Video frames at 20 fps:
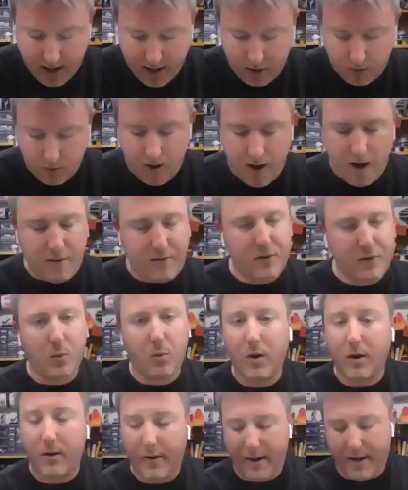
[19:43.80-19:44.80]
I don't have to
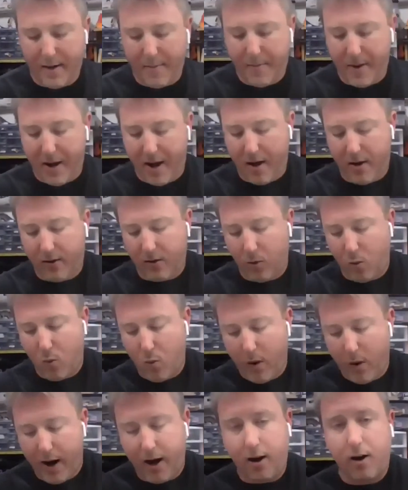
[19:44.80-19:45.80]
worry about
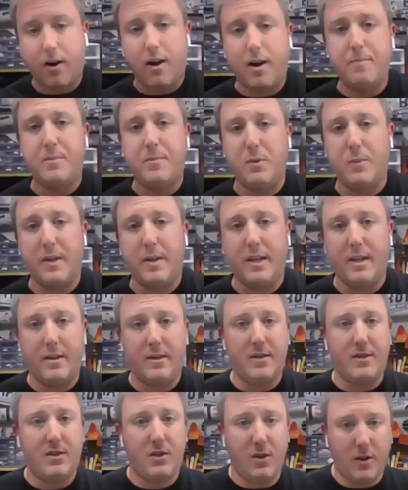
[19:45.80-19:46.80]
where I'm doing it
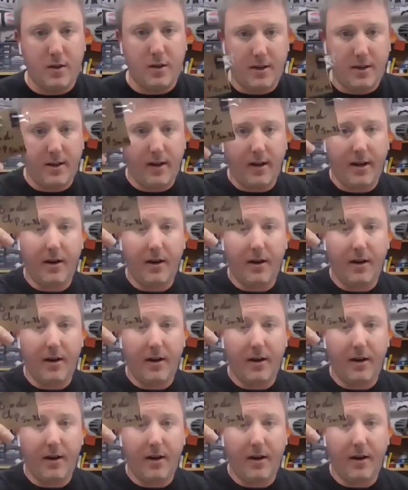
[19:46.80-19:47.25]
in the circuit.